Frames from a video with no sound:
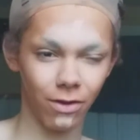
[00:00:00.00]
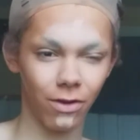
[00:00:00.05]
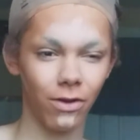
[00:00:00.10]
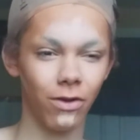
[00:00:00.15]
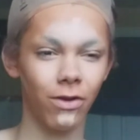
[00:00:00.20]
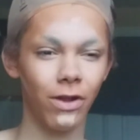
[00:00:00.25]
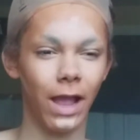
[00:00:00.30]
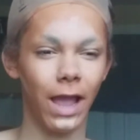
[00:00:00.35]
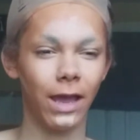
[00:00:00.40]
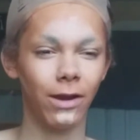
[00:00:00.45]

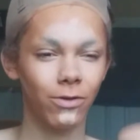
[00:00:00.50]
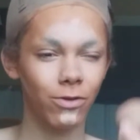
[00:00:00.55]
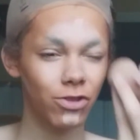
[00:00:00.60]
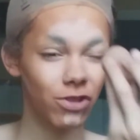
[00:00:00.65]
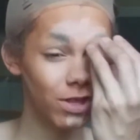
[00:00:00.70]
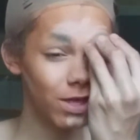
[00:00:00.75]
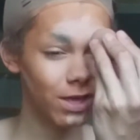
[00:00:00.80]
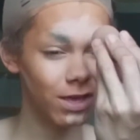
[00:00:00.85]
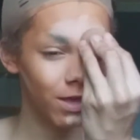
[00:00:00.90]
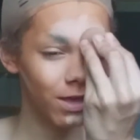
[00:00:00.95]
Her
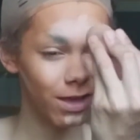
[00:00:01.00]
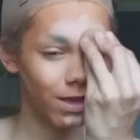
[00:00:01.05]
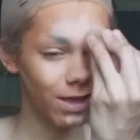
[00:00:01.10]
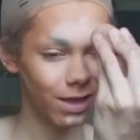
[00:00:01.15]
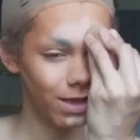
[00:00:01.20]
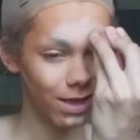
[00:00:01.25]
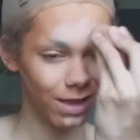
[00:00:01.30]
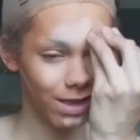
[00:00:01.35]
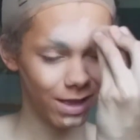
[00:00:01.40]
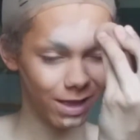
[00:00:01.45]
energy
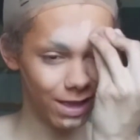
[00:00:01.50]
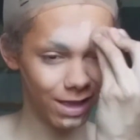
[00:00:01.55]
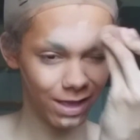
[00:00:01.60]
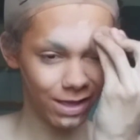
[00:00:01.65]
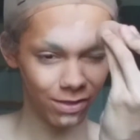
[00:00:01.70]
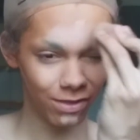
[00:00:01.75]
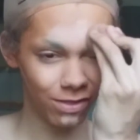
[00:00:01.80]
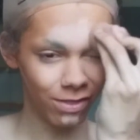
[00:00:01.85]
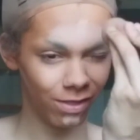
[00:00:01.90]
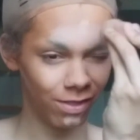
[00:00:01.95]

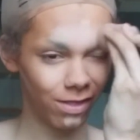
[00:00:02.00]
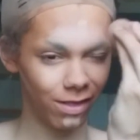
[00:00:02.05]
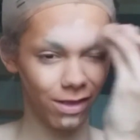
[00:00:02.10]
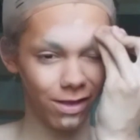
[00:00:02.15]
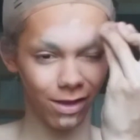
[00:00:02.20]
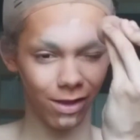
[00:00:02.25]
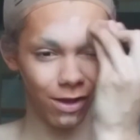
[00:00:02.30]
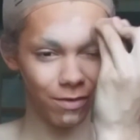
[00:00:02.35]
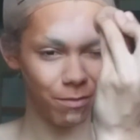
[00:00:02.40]
is